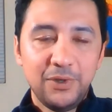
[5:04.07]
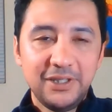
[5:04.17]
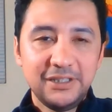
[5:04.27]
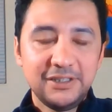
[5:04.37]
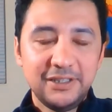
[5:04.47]

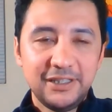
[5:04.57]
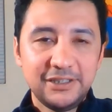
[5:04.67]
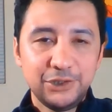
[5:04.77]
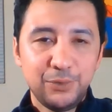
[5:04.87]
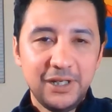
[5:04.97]
this
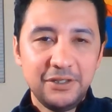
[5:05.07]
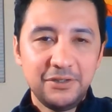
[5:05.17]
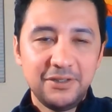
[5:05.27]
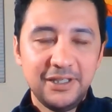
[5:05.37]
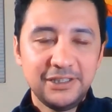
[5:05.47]
is what
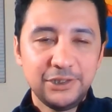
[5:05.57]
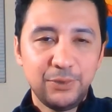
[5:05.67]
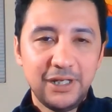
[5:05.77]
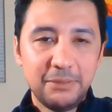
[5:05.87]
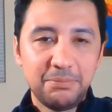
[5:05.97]

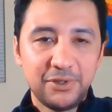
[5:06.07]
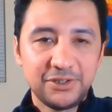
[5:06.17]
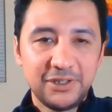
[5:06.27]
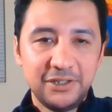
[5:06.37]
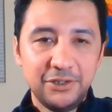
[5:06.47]
I
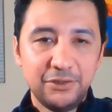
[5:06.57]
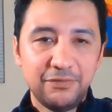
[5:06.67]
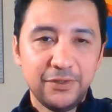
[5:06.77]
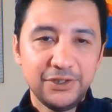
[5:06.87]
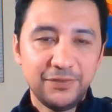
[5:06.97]
personally do.
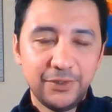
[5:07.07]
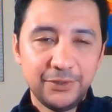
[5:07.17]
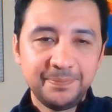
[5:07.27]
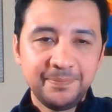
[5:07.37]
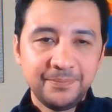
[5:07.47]
First of
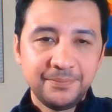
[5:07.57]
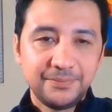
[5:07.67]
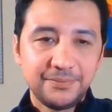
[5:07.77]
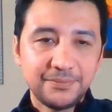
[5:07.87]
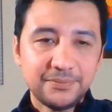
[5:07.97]
all,
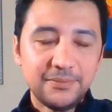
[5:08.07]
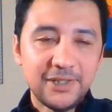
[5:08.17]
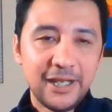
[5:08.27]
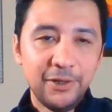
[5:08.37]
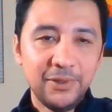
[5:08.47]

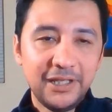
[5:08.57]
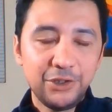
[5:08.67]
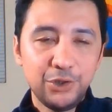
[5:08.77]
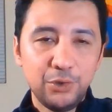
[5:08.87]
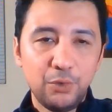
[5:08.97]
I don't like
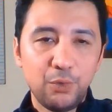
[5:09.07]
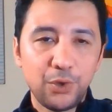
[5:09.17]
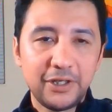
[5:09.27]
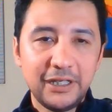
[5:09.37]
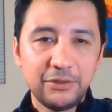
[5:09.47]
to
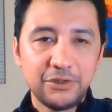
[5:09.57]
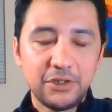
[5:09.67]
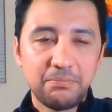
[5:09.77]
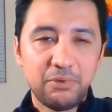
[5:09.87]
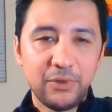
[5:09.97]
work out to
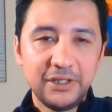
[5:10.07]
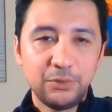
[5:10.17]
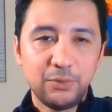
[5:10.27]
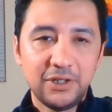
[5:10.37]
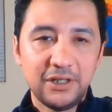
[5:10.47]
the
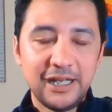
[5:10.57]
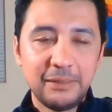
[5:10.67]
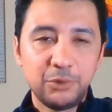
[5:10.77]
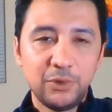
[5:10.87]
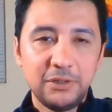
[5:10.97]
point where
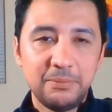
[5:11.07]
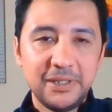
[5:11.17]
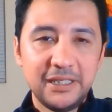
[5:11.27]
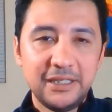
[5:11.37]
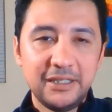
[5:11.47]
I'm going to
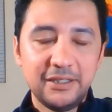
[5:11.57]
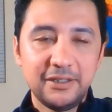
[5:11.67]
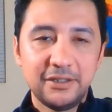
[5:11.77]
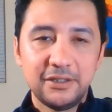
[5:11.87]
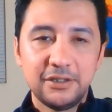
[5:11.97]
be
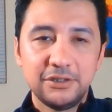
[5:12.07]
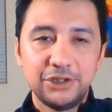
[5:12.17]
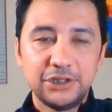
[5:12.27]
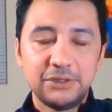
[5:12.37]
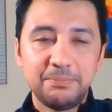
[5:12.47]

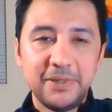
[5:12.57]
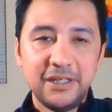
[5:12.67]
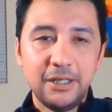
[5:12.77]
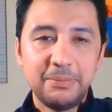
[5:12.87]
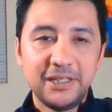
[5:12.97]
just
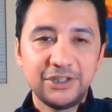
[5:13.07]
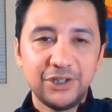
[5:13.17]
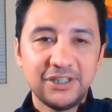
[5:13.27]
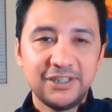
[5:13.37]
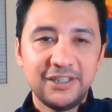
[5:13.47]
beat up and
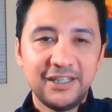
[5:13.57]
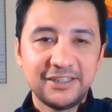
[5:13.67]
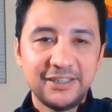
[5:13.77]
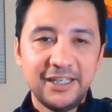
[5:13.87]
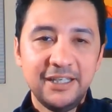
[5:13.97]
exhausted the
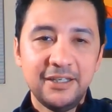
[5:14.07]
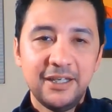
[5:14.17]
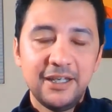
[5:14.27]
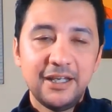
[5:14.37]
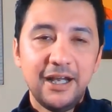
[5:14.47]
next day.
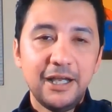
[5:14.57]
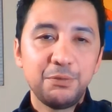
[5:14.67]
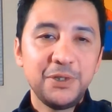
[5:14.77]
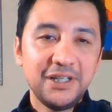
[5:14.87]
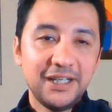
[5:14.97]
I
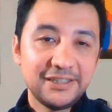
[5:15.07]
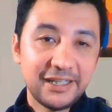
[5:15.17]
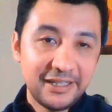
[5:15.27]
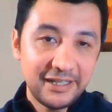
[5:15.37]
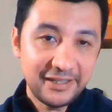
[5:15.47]
realized
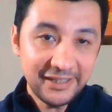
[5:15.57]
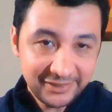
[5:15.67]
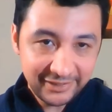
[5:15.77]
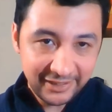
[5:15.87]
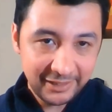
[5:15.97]
I did it
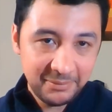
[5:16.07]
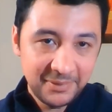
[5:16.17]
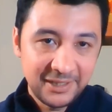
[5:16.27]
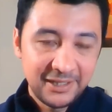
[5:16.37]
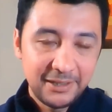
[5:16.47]
this time,
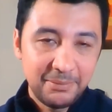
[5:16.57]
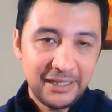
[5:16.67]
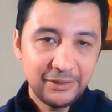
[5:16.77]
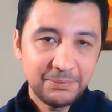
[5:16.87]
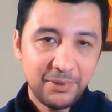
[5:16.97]
but
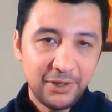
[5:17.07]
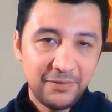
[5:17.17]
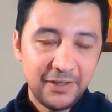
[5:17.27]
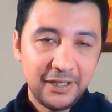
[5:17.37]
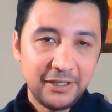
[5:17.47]
that was part
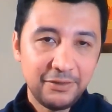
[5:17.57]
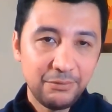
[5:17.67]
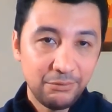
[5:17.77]
of a